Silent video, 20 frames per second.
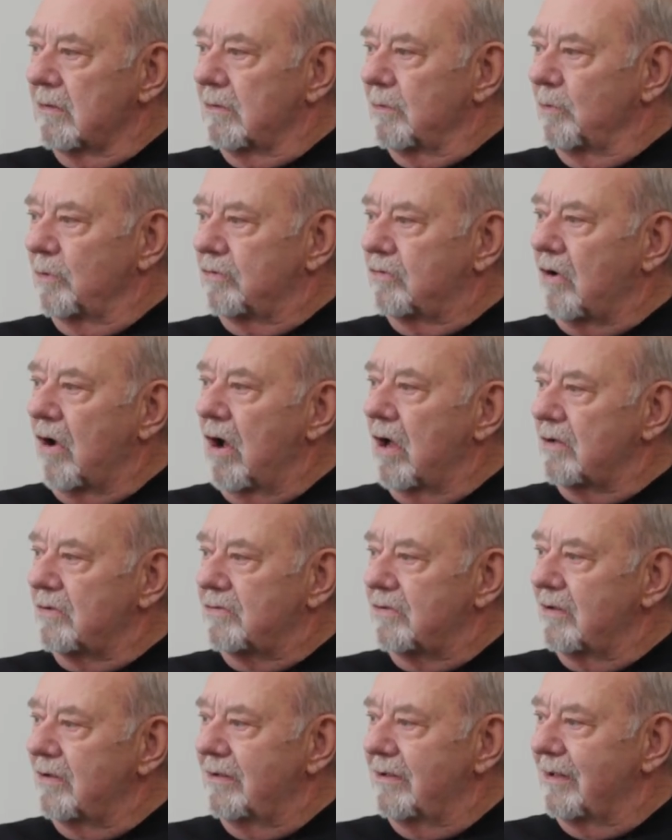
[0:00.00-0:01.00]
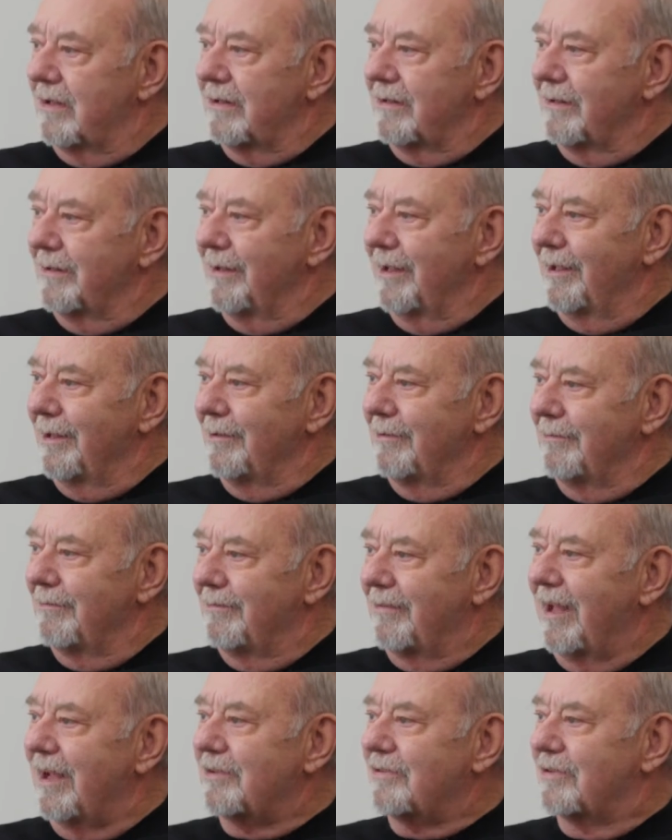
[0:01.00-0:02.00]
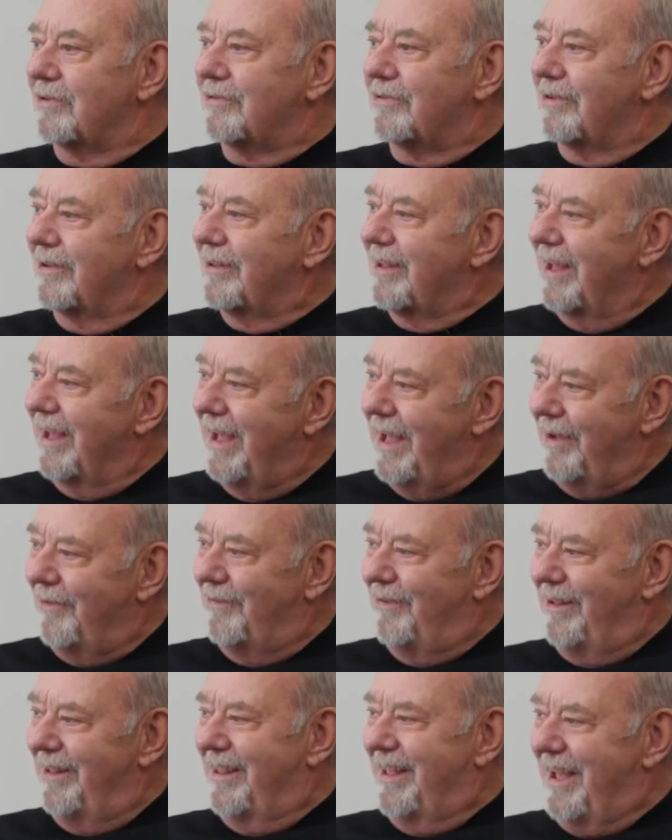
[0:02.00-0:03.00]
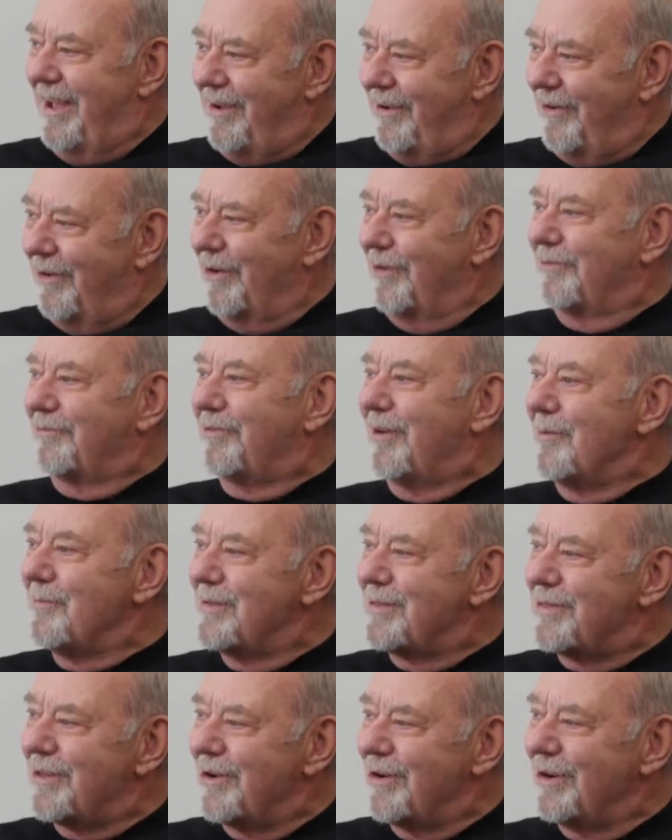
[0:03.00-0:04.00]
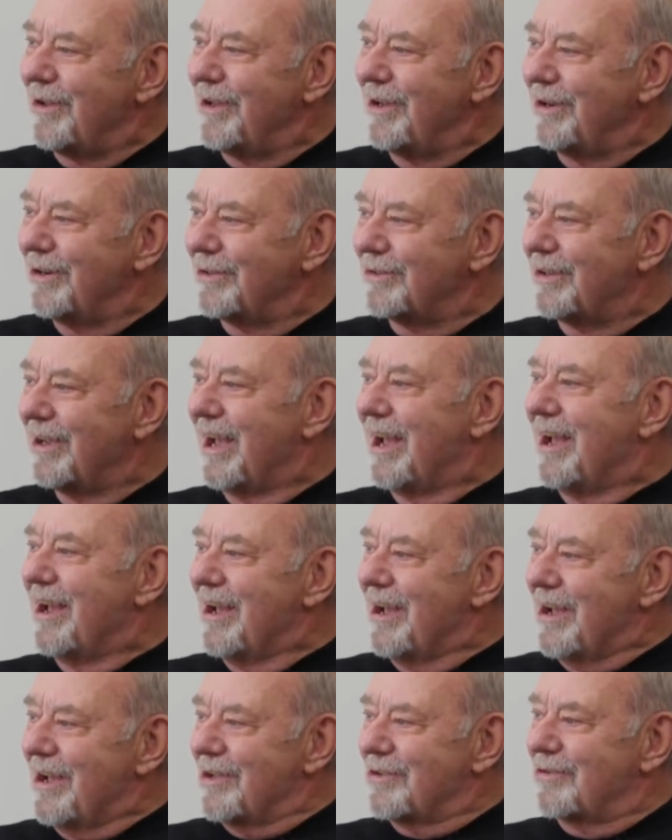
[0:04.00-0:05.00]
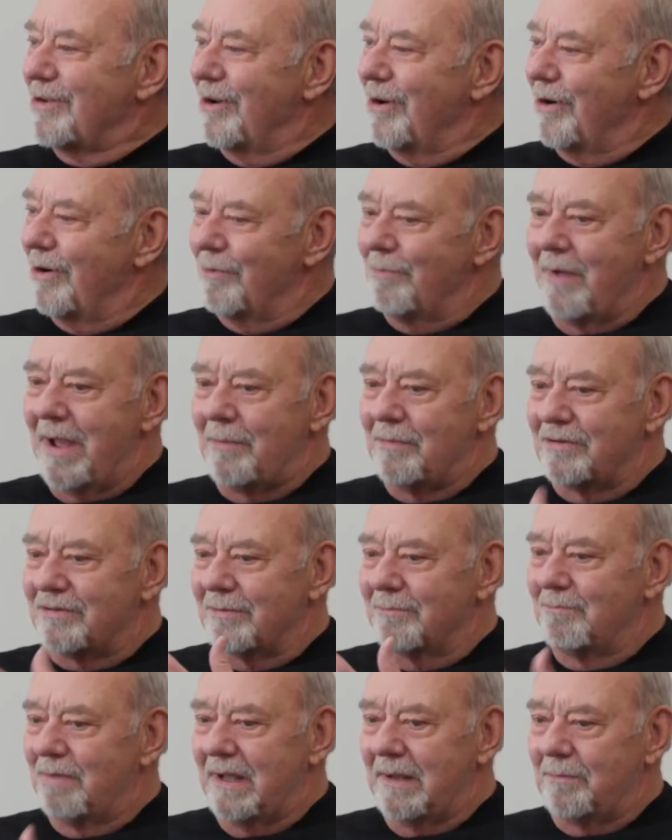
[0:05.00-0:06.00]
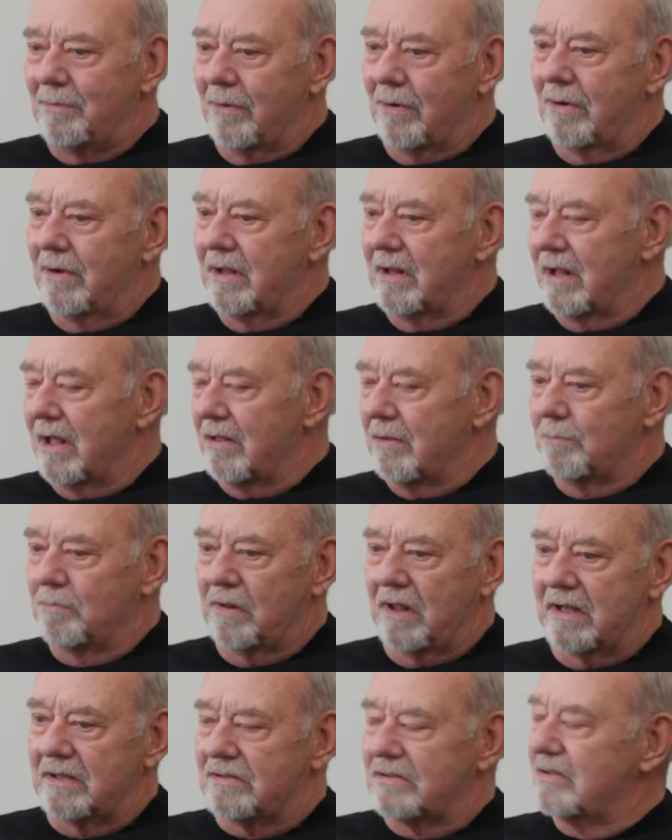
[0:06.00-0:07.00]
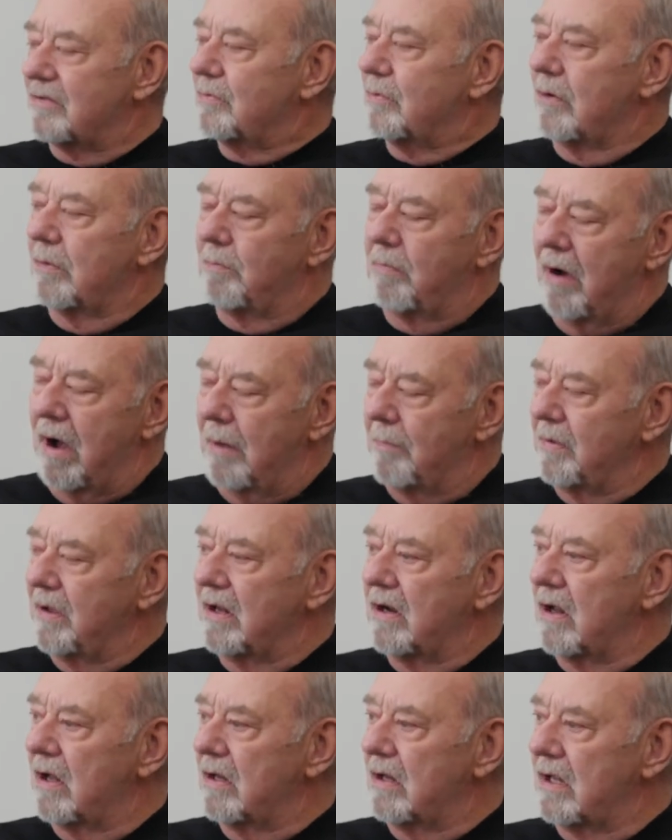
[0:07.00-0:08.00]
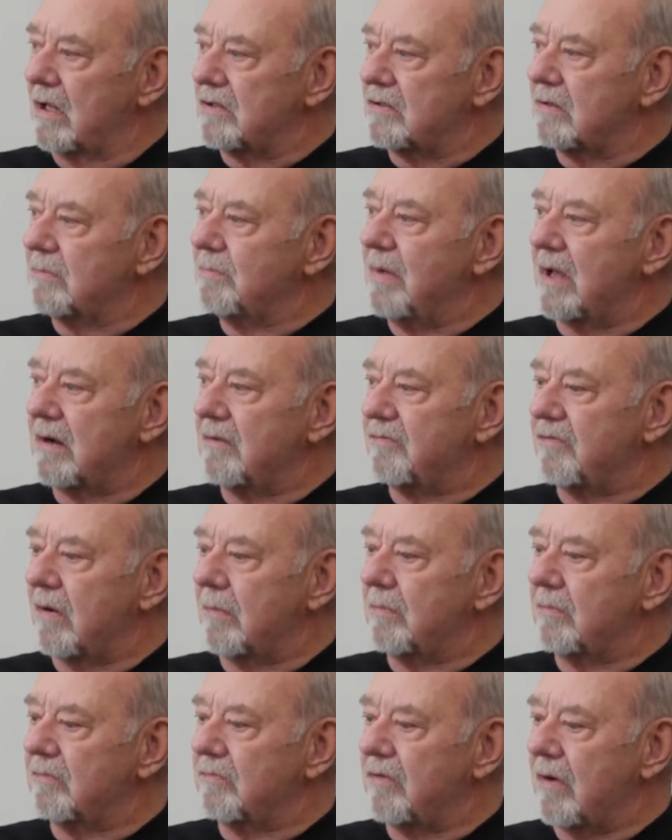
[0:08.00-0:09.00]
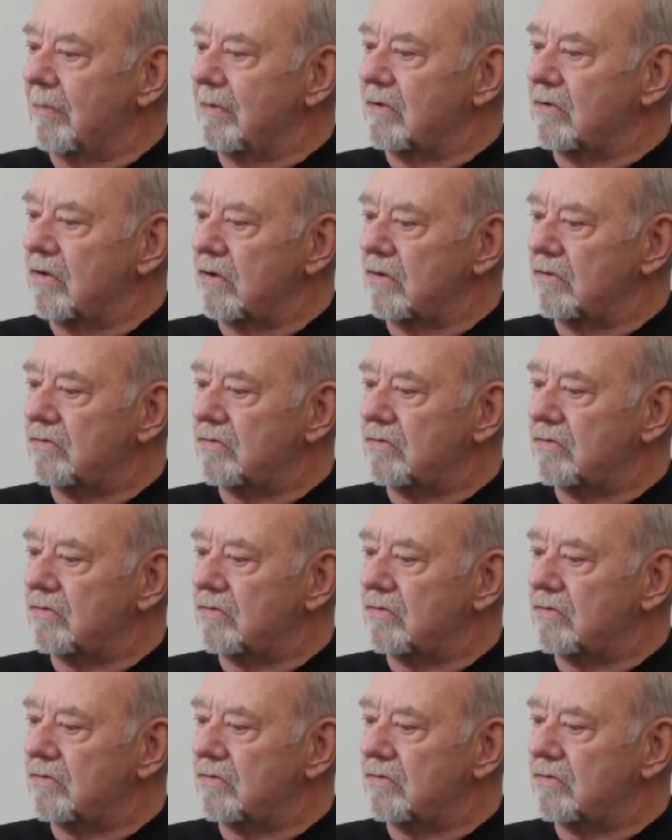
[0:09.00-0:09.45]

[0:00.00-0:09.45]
Wisconsin and Texas that they haven't heard from in 30 years. So maybe some people in other places will pop in on this and benefit from it too.